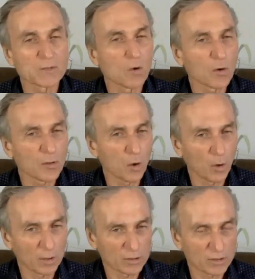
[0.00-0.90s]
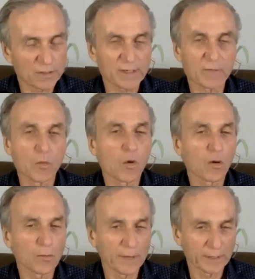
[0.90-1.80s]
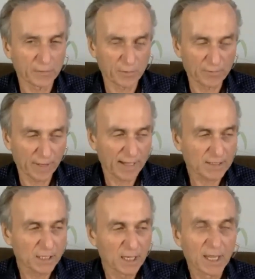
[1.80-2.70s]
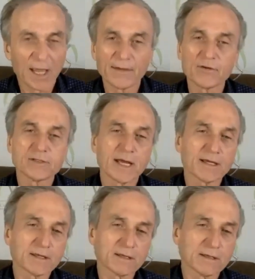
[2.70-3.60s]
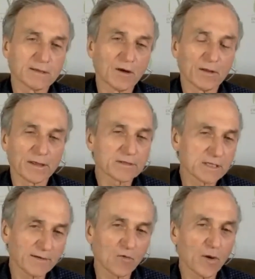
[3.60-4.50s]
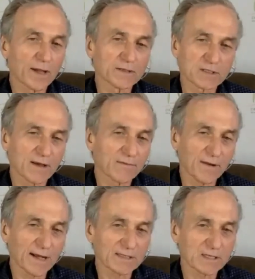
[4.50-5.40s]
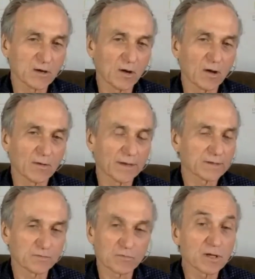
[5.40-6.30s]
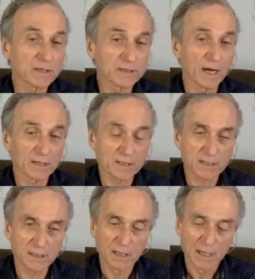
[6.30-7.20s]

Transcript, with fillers: more of the oil so they get more omega-3 fats if you take the, all the other stuff away and just have flaxseed oil, then it's really toxic.